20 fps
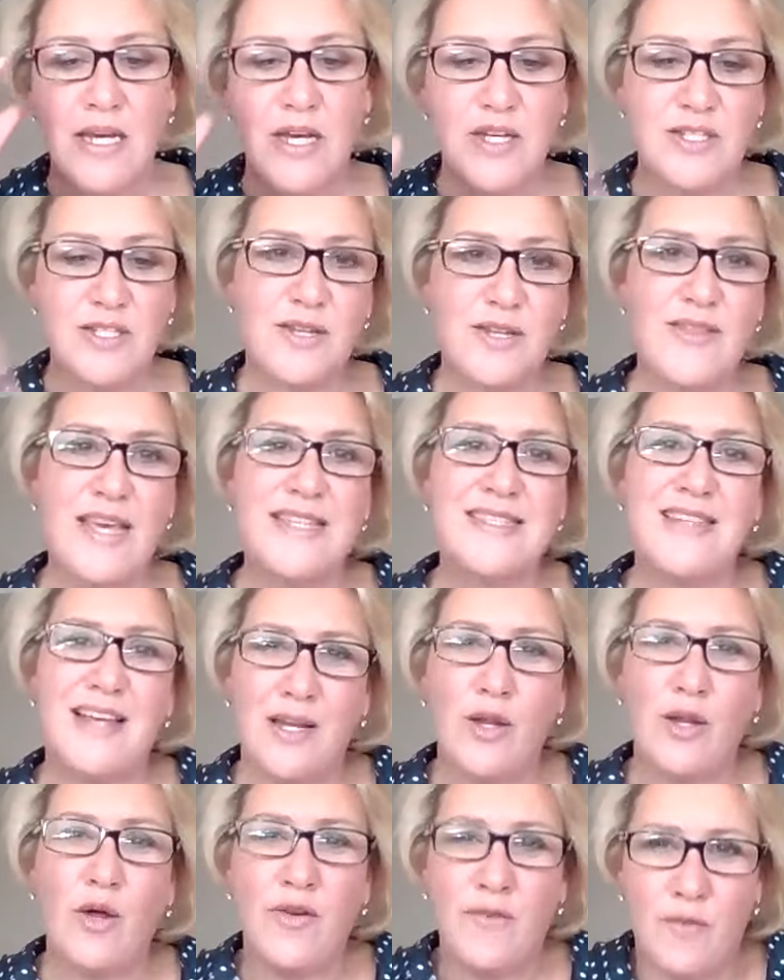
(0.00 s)
So there's
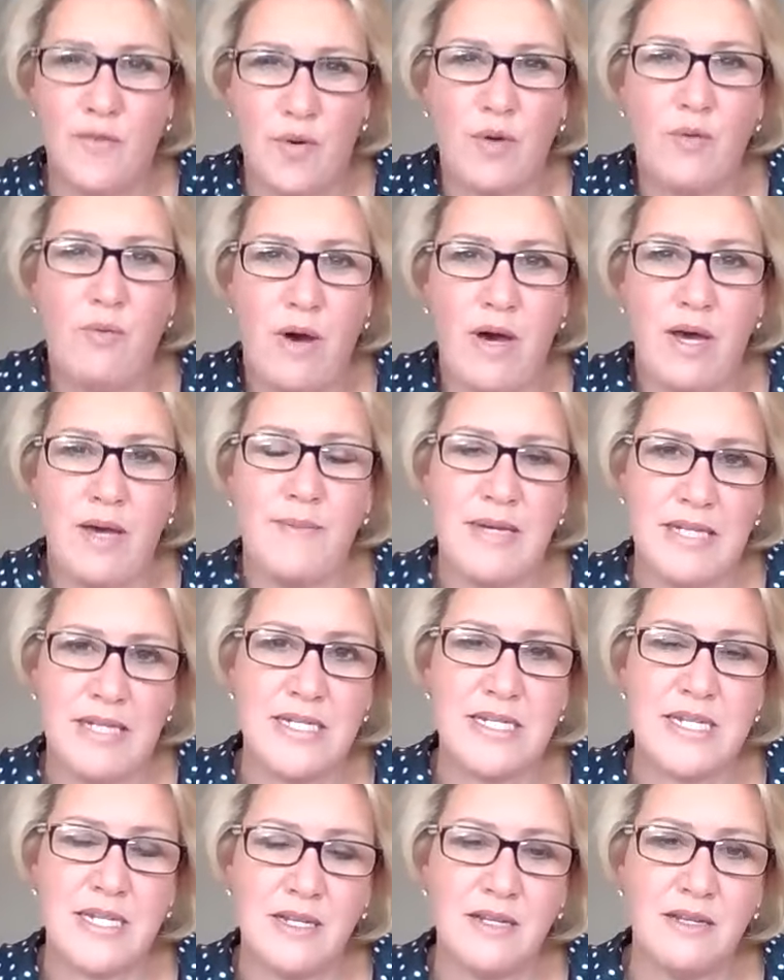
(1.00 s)
a lot of requirement
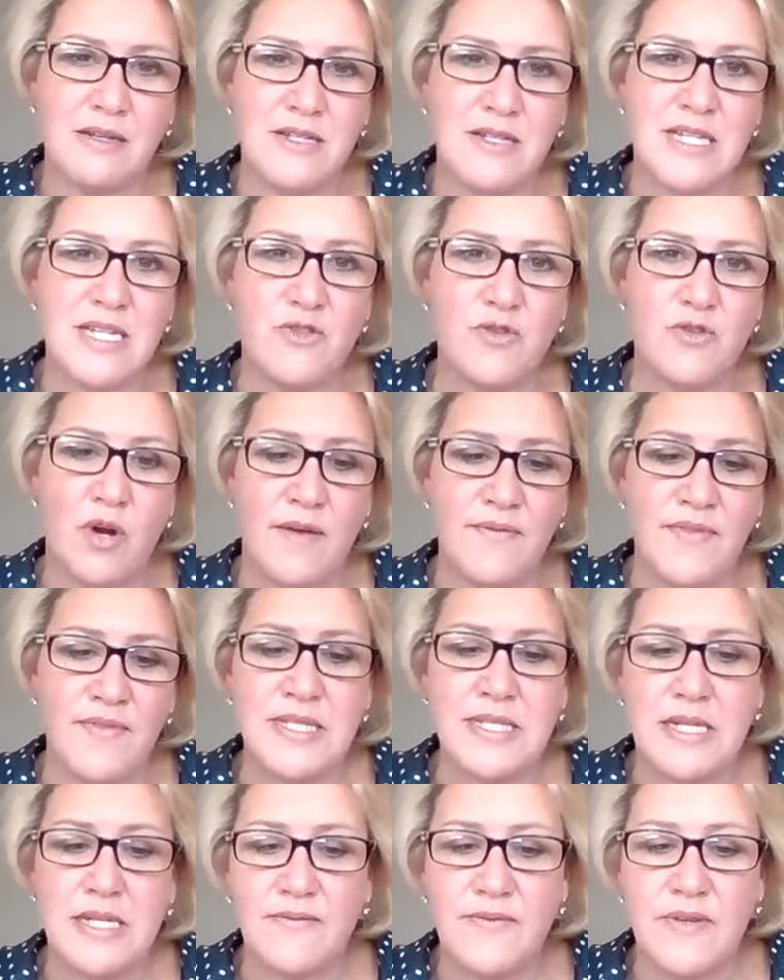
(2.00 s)
to to drive
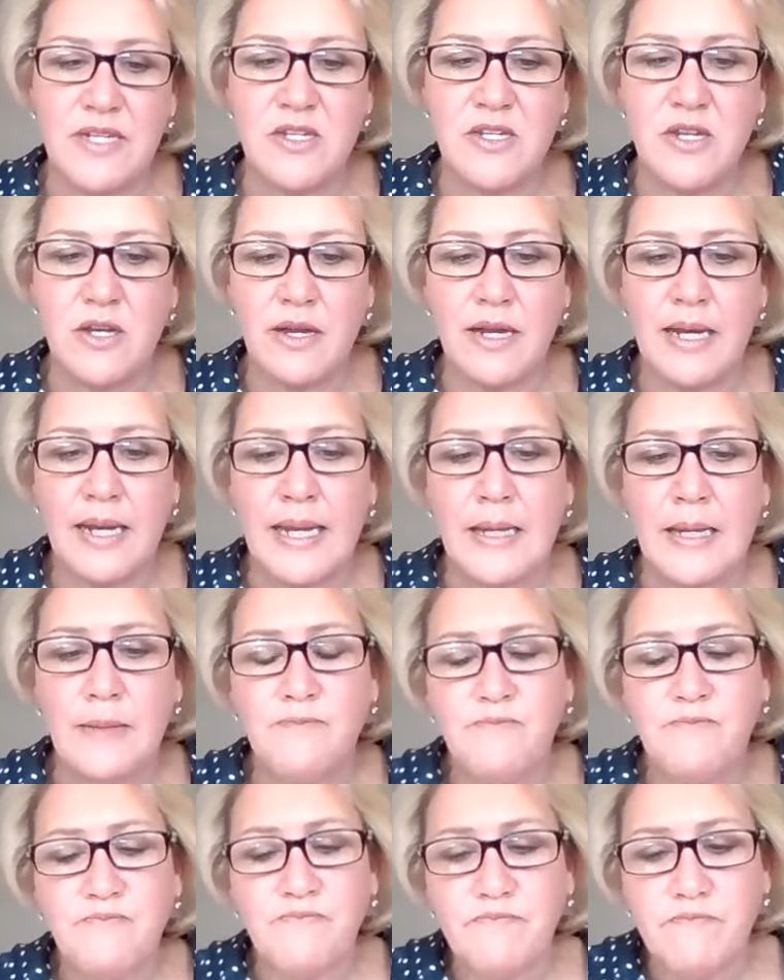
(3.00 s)
this stuff internally
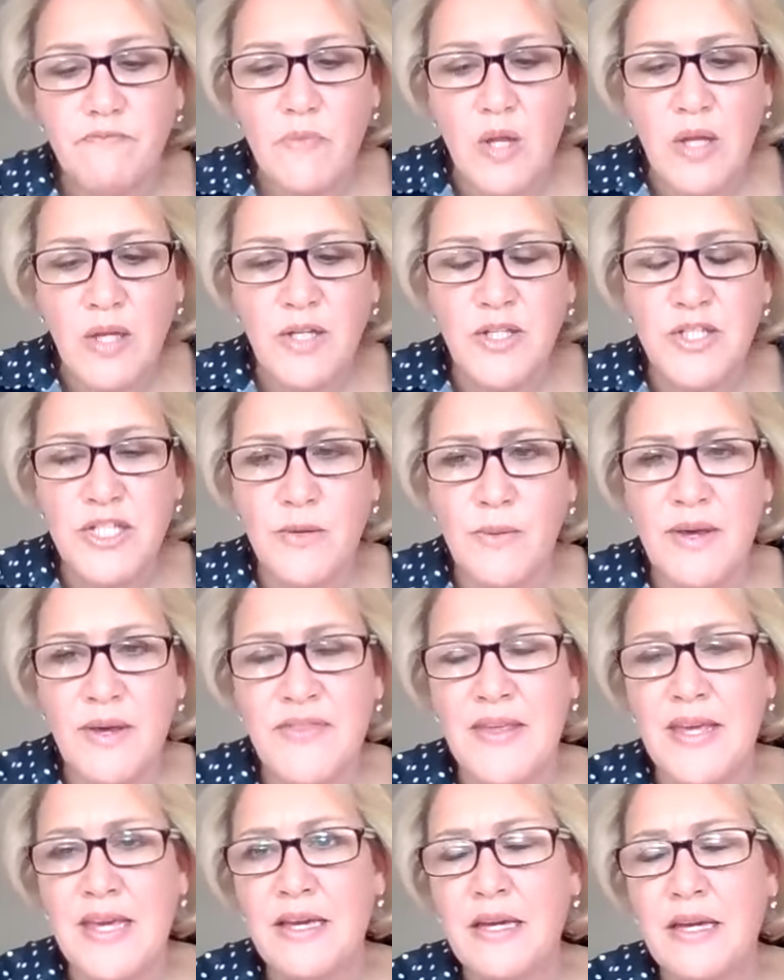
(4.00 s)
so I
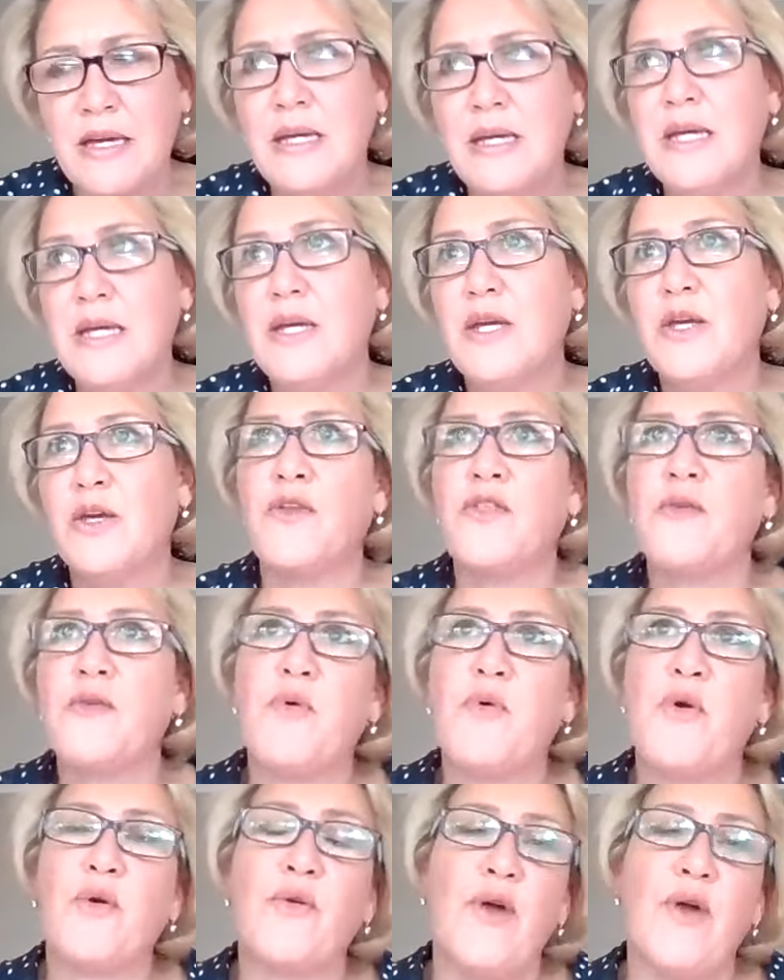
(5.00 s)
think, you know, the
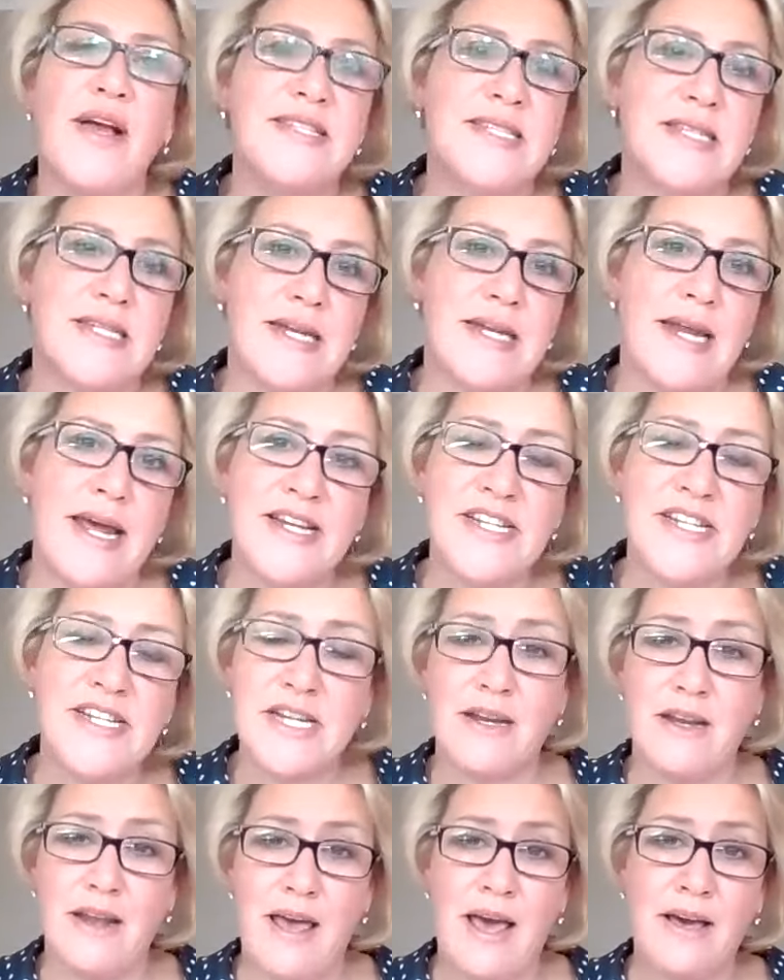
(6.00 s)

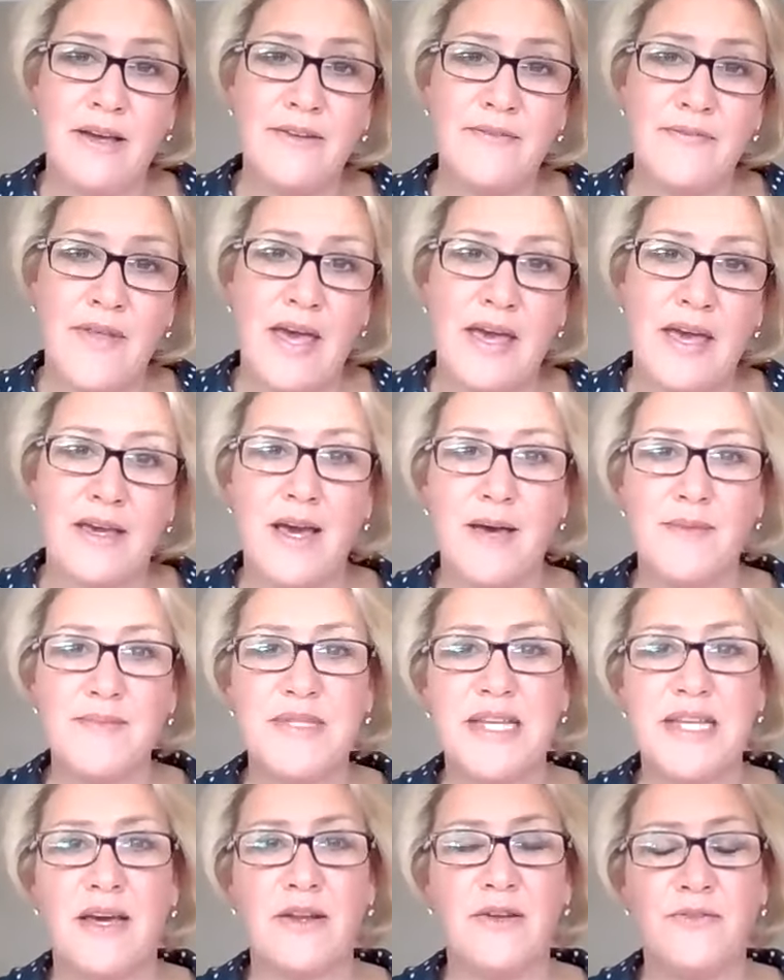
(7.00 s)
procrastination out of that comes
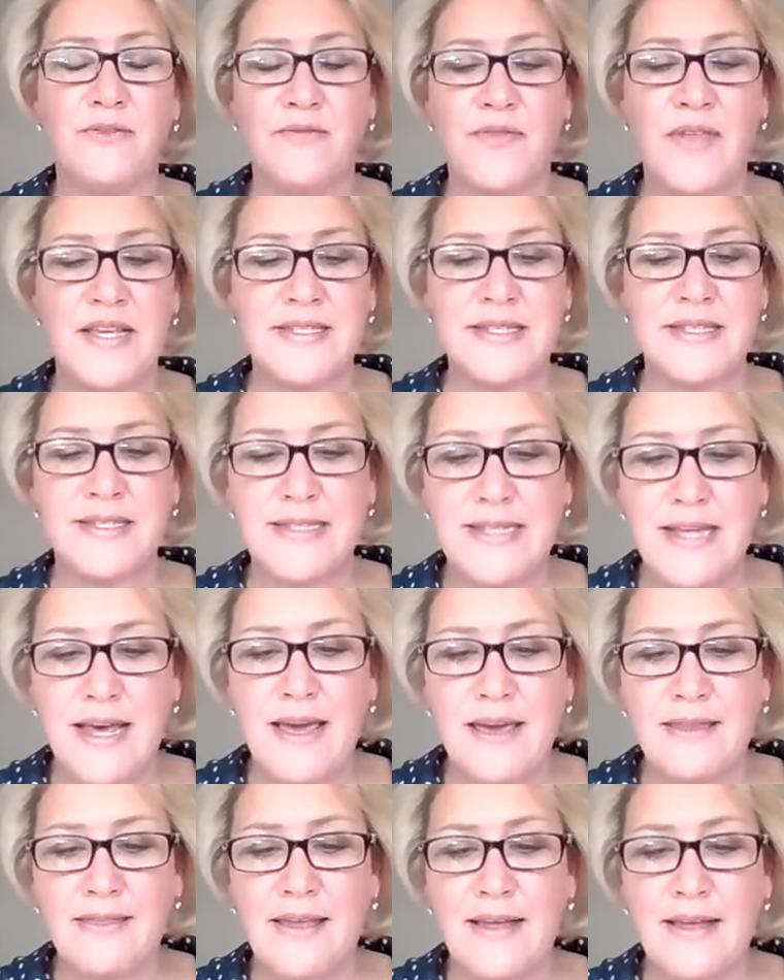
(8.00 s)
out of there's a
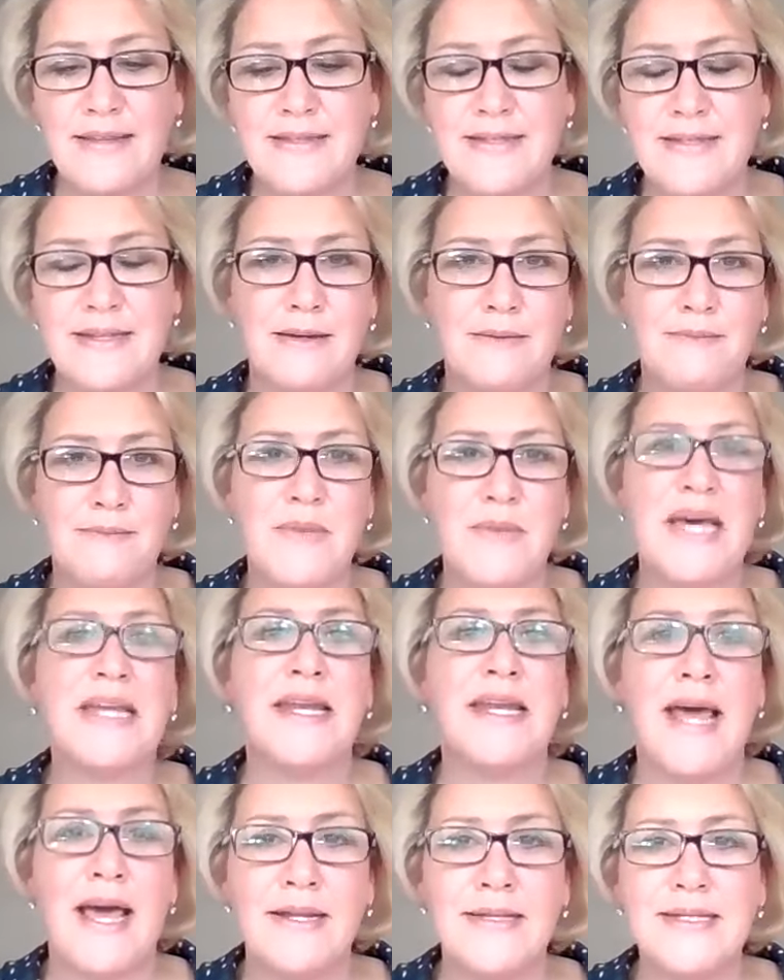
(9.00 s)
saying that's um,
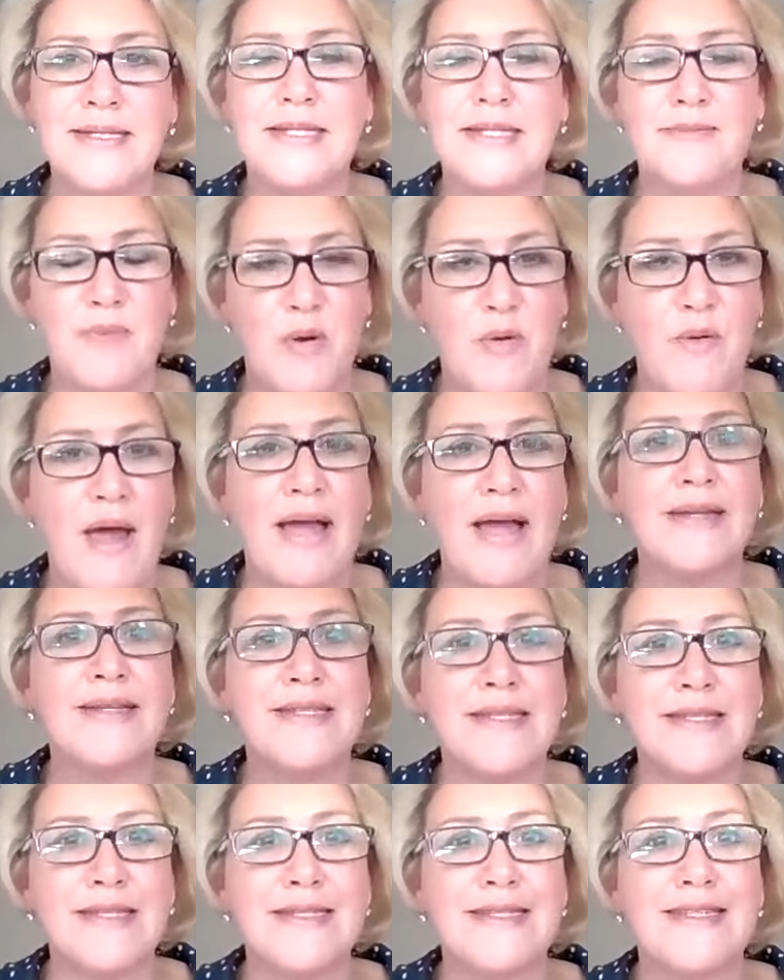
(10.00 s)
analysis
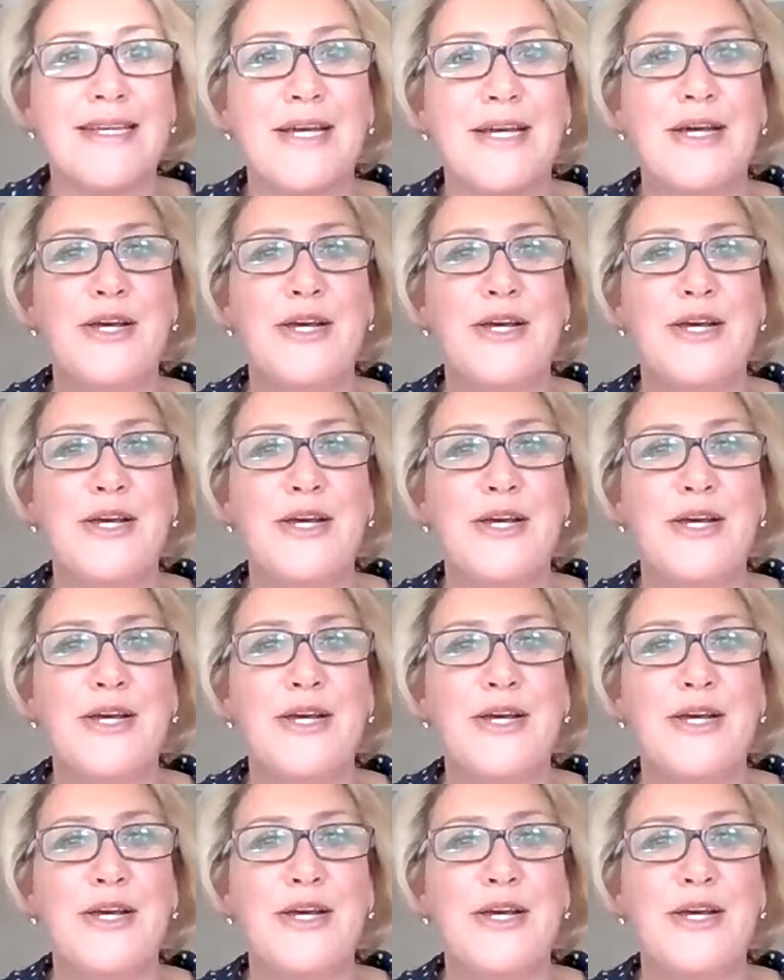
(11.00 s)
paralysis.